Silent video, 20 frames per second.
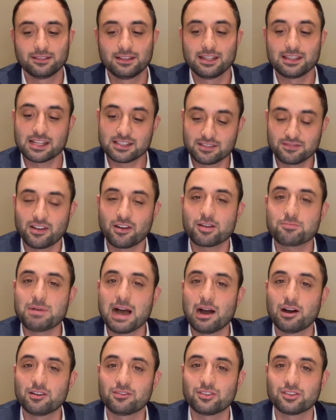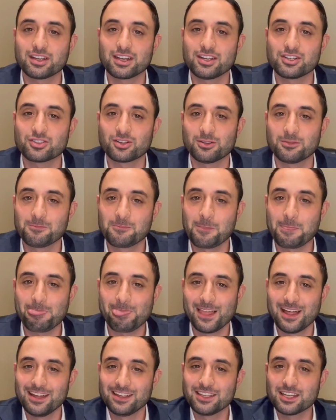That's a very powerful angel.
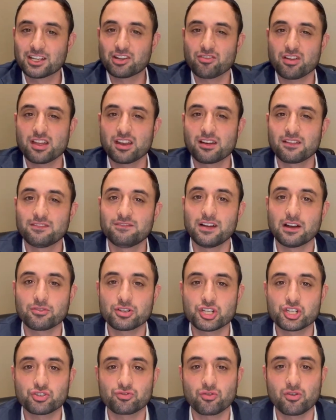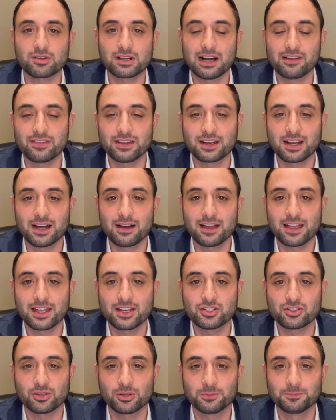He created a very strong avera
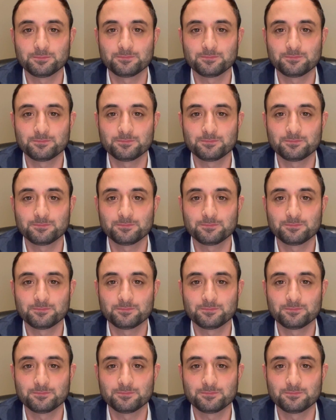angel.